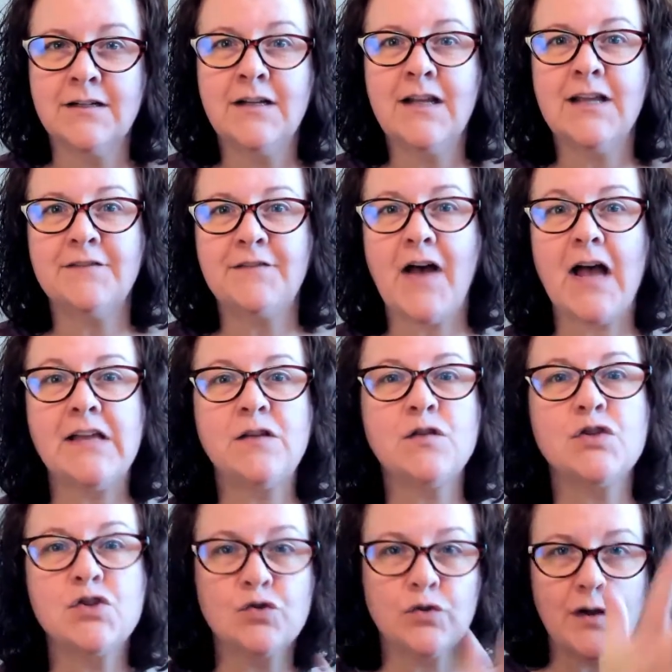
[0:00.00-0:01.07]
If I
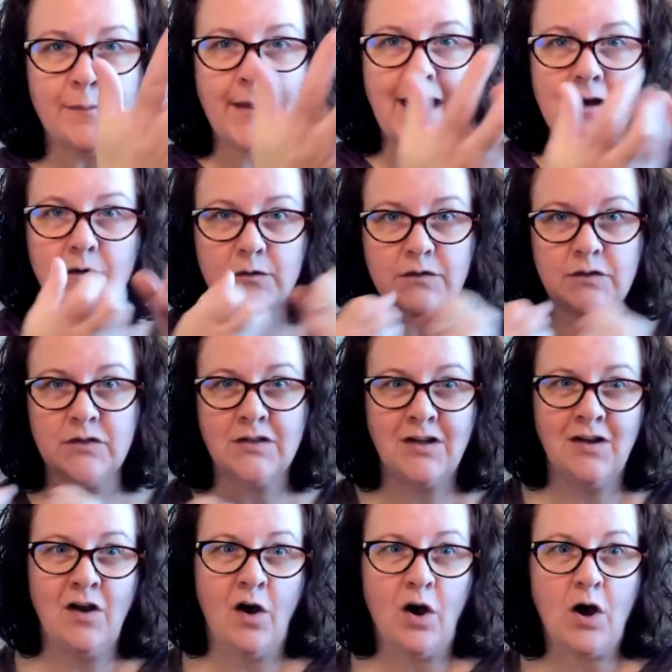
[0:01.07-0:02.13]
strip out
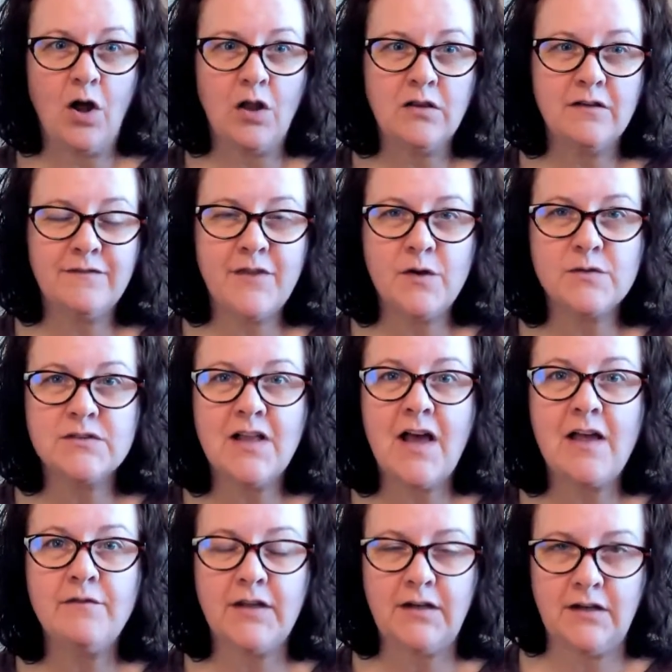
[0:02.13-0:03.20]
all of those
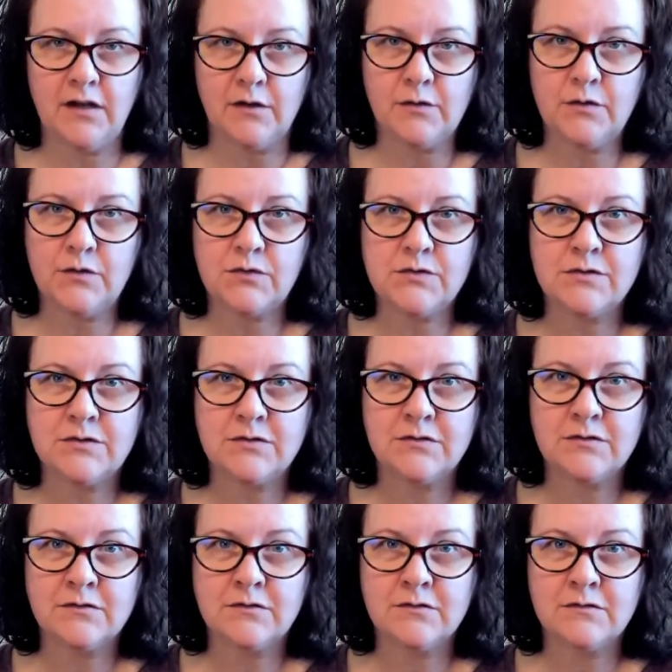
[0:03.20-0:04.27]
live videos,
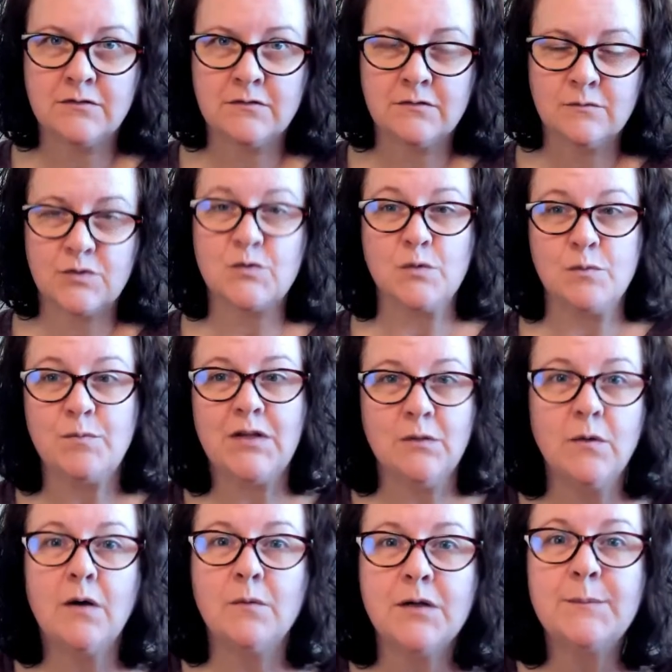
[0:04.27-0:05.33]
which would be
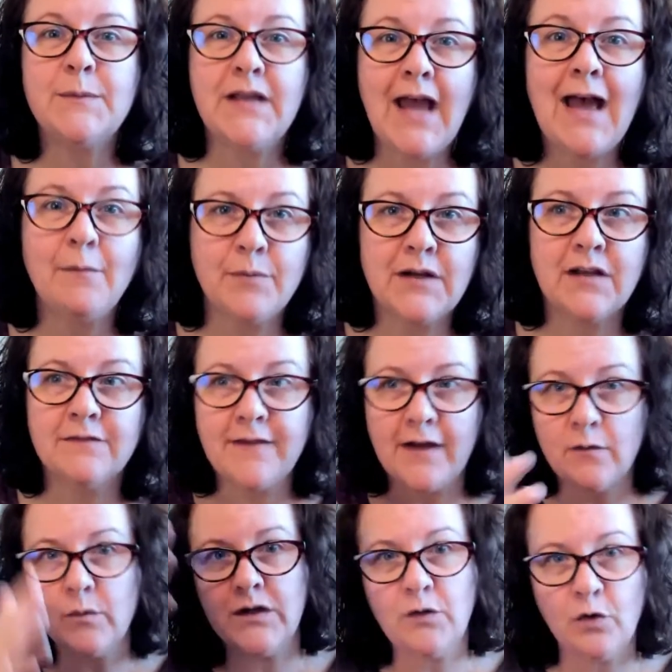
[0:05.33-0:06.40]
what would be happening if I
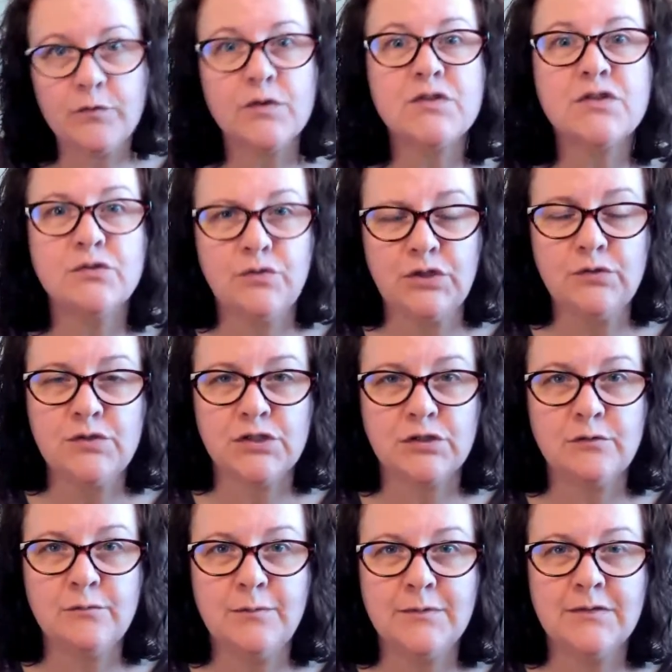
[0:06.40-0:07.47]
went over to YouTube,